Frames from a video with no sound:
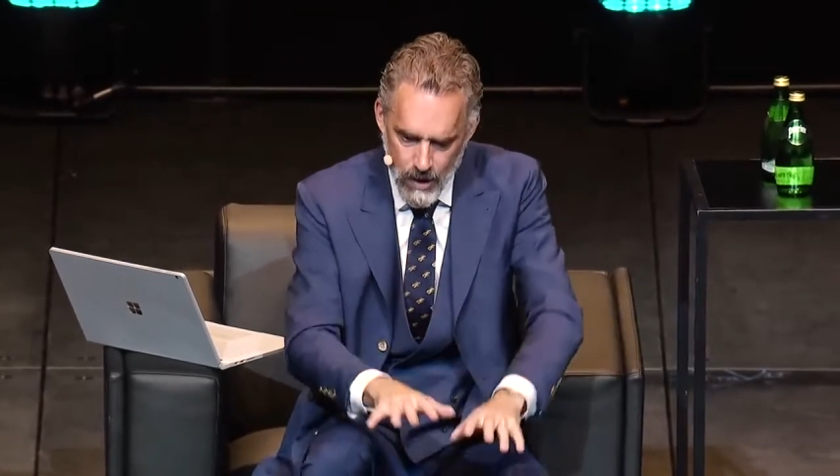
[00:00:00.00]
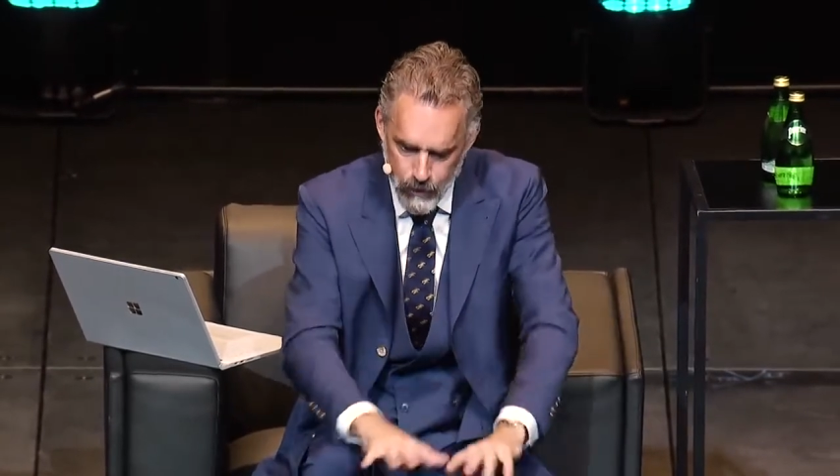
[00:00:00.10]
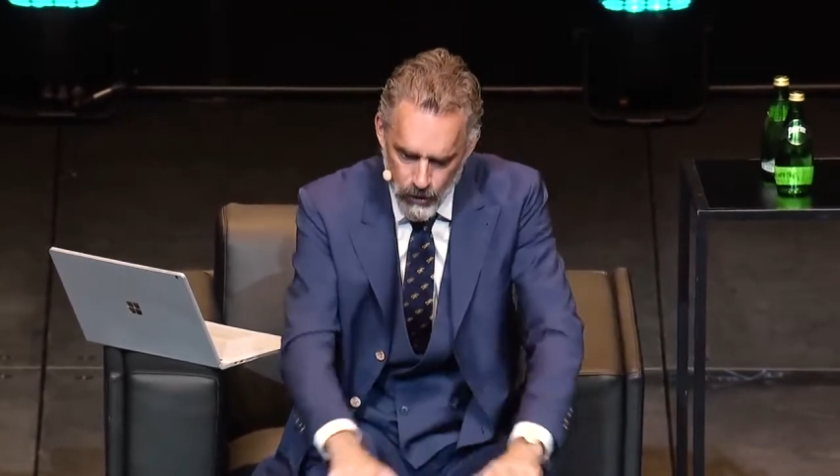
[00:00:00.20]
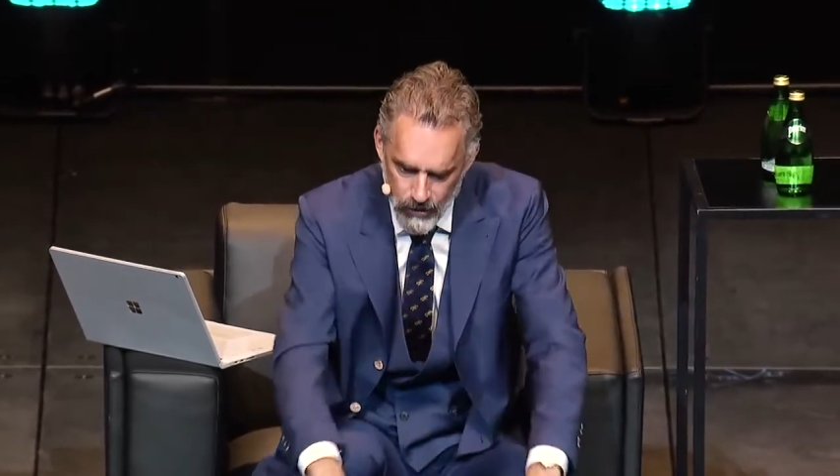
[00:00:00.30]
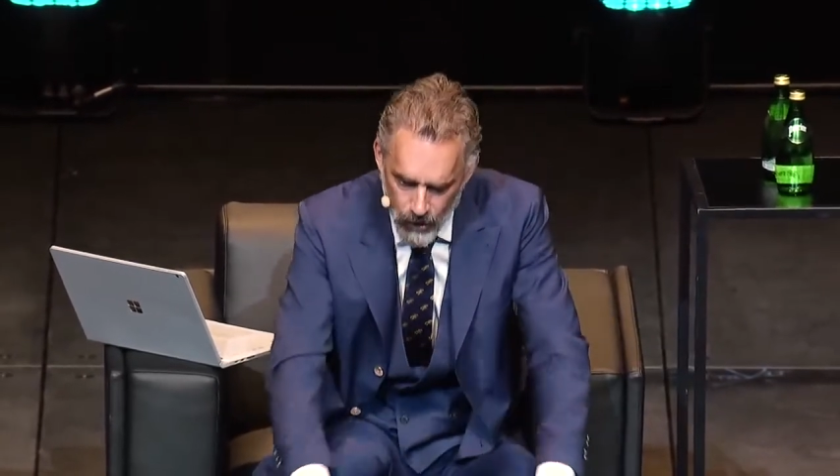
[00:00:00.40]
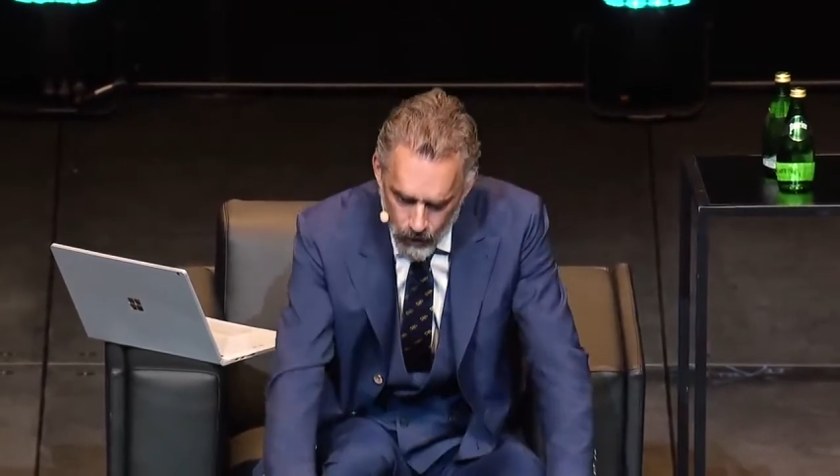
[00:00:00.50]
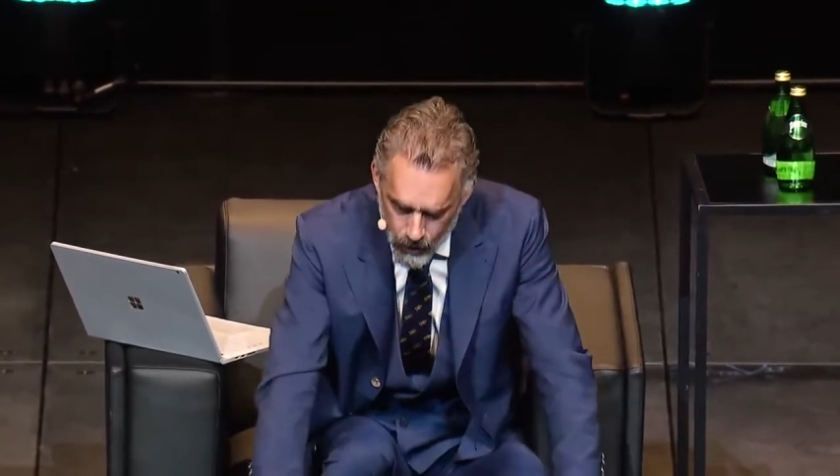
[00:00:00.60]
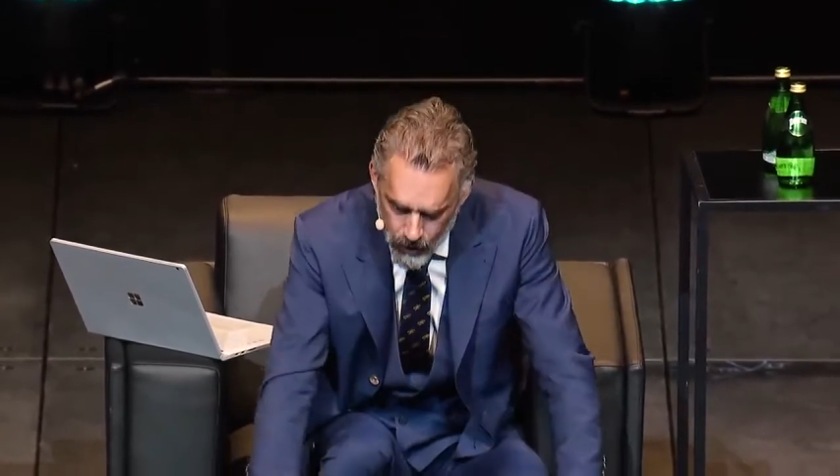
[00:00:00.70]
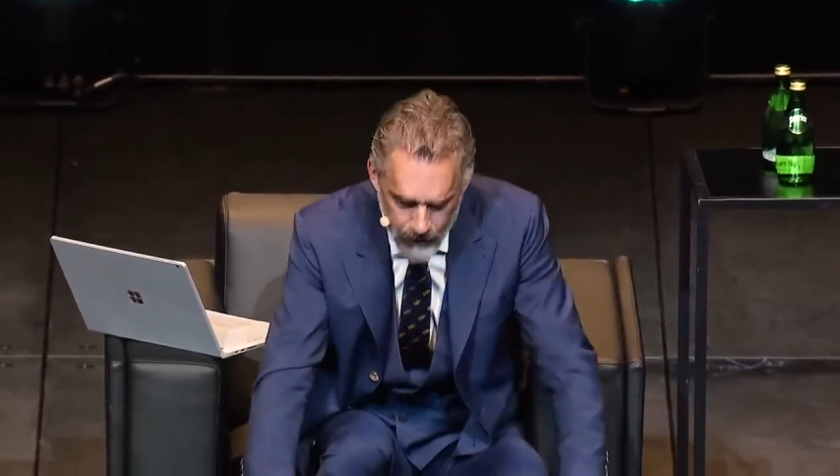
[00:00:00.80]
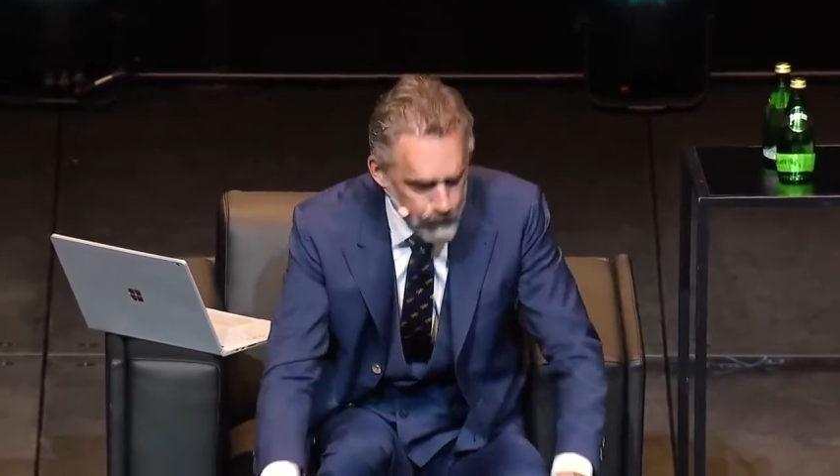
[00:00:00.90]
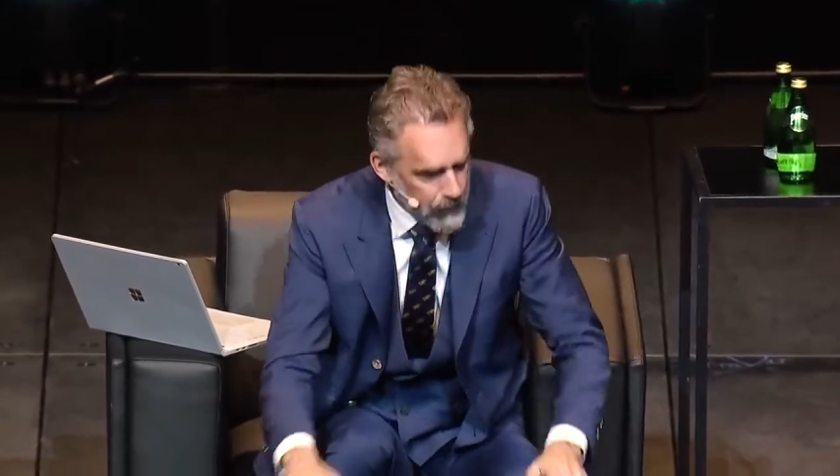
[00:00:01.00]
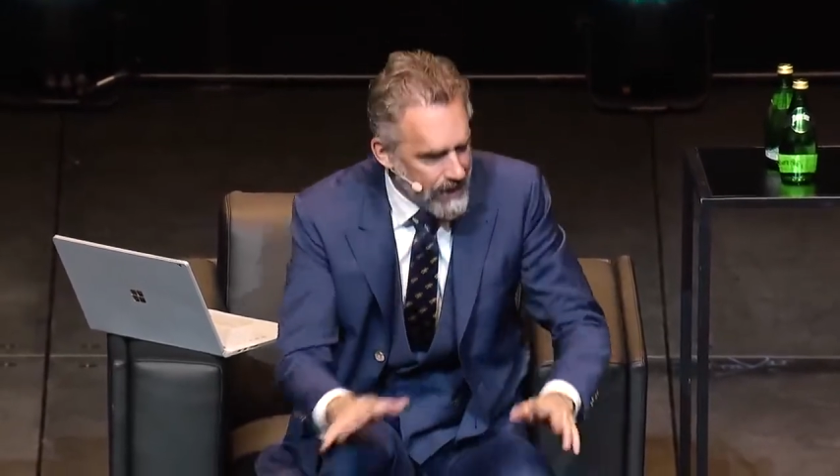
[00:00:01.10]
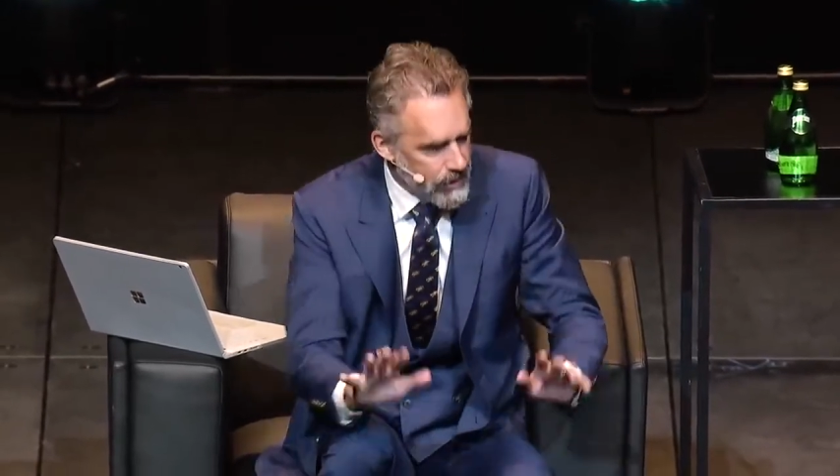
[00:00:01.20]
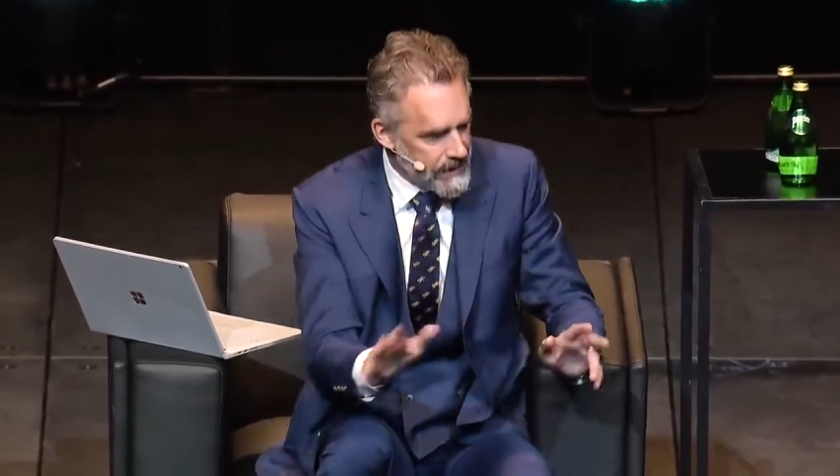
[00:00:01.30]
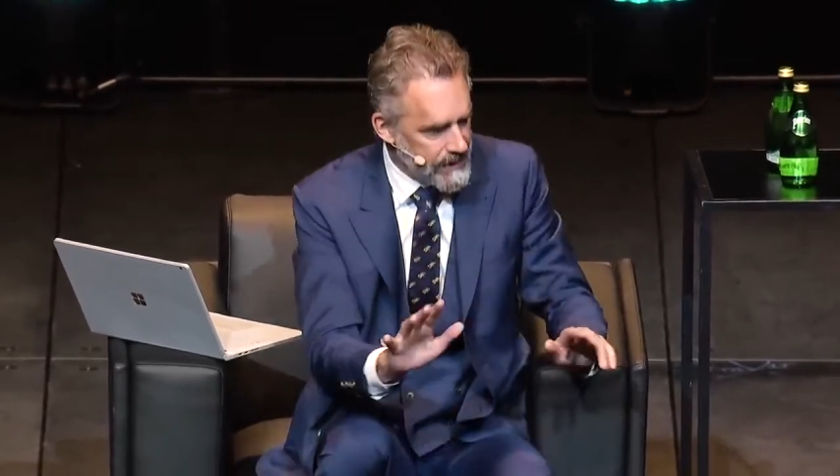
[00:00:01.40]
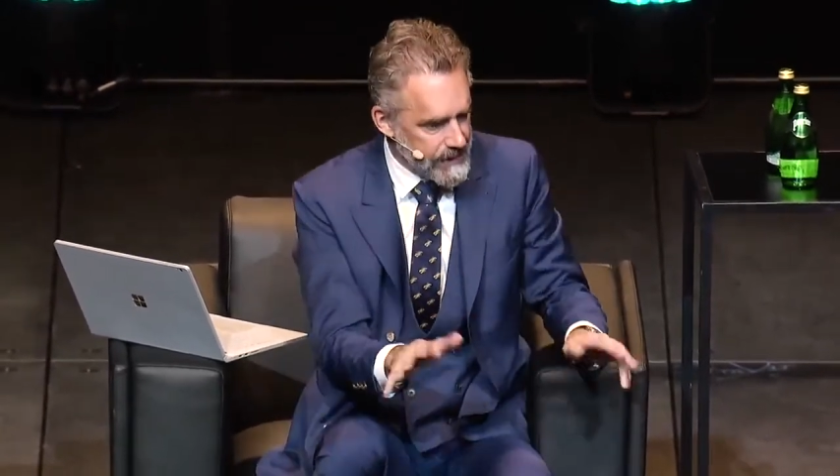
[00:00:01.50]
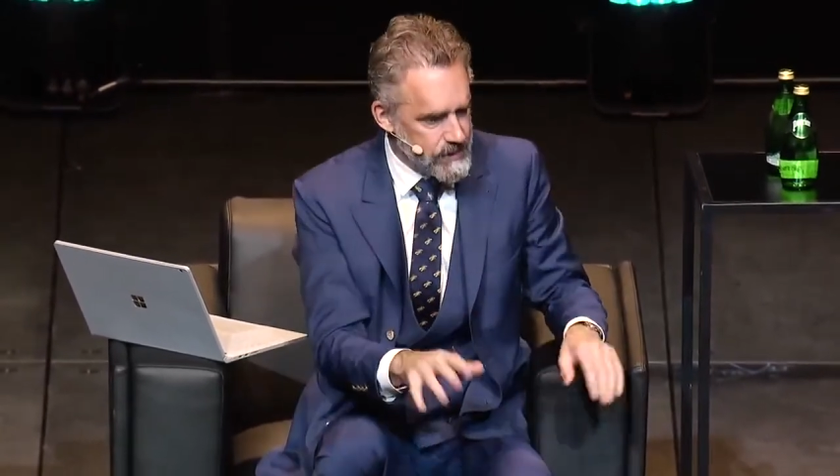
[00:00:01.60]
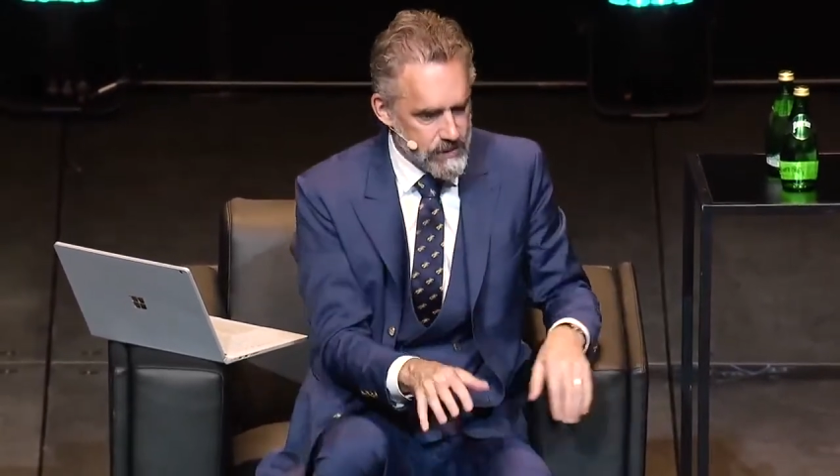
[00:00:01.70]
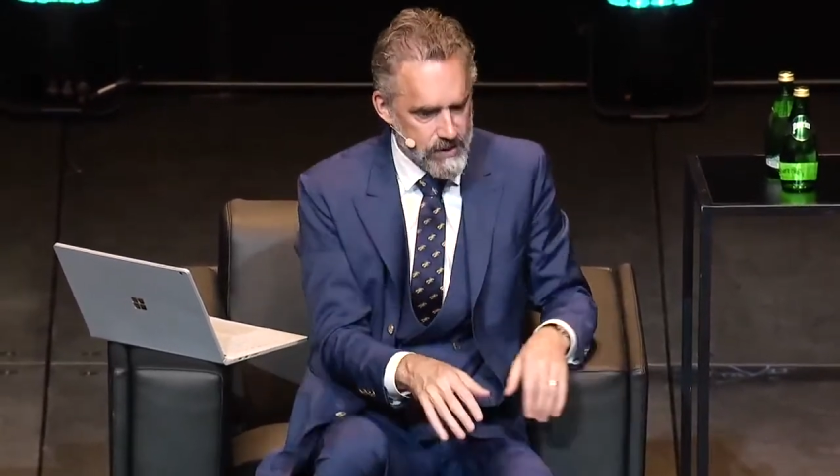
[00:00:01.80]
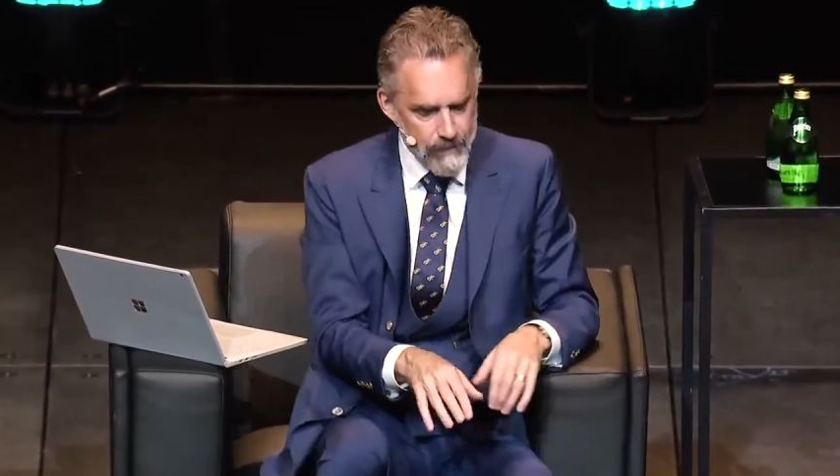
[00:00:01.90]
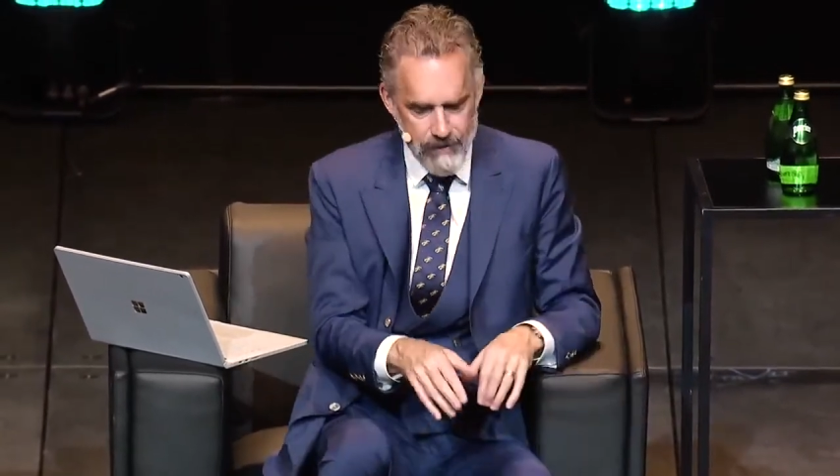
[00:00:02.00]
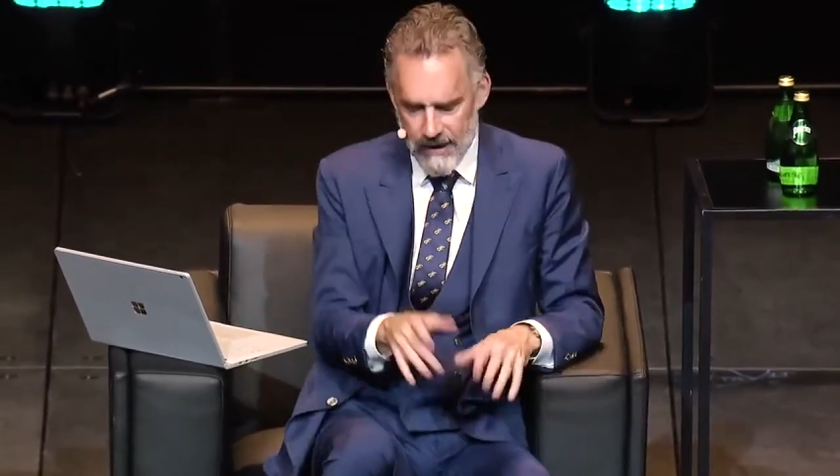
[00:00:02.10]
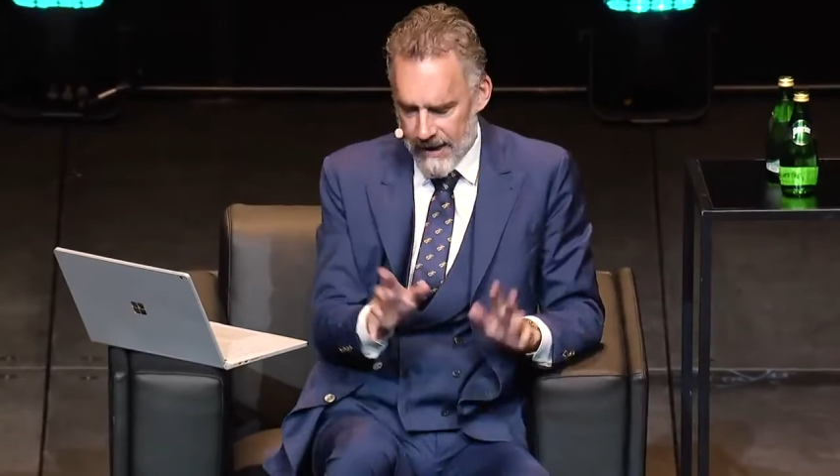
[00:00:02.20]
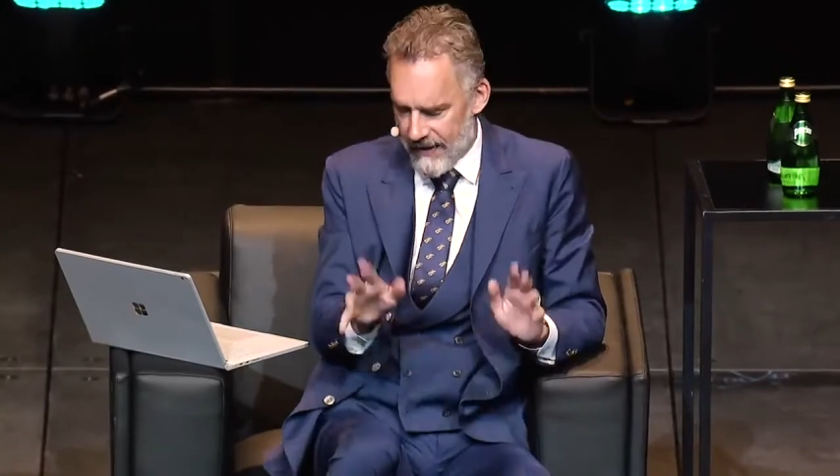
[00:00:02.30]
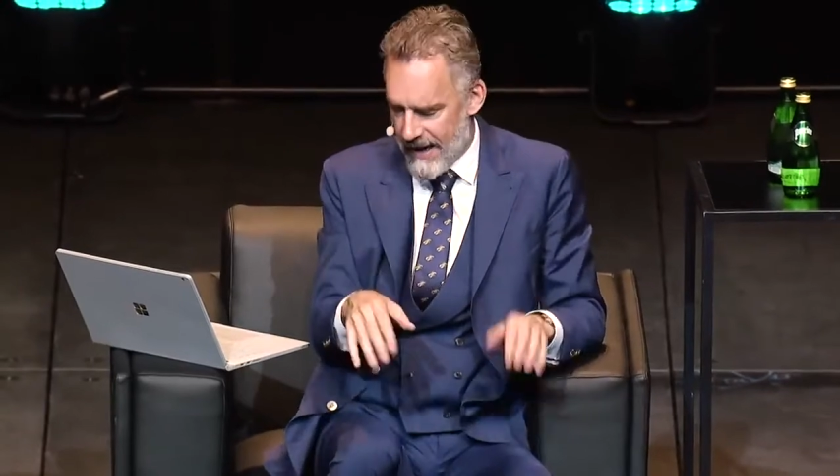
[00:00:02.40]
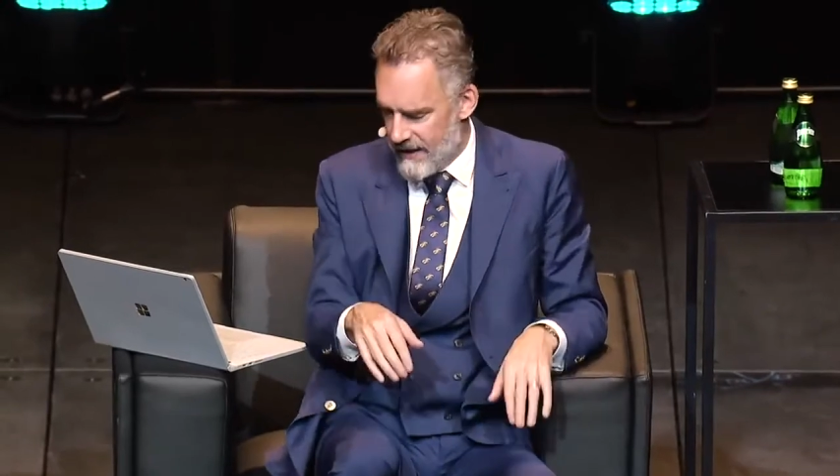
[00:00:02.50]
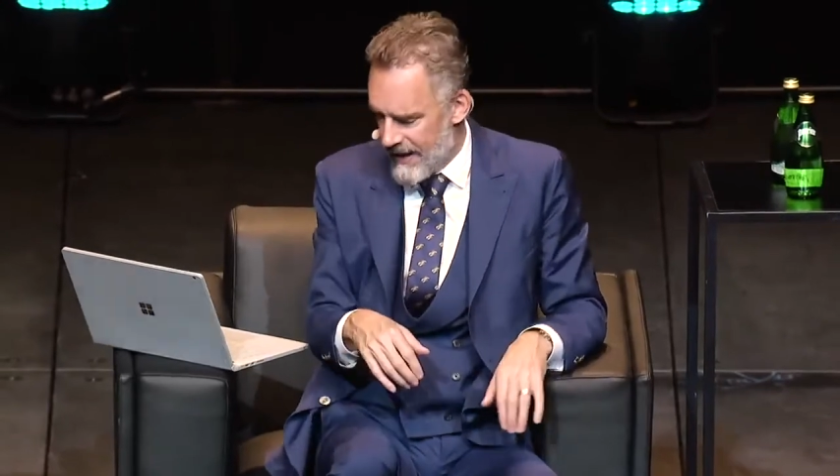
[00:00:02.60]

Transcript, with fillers: put lower on the priority list or something like that.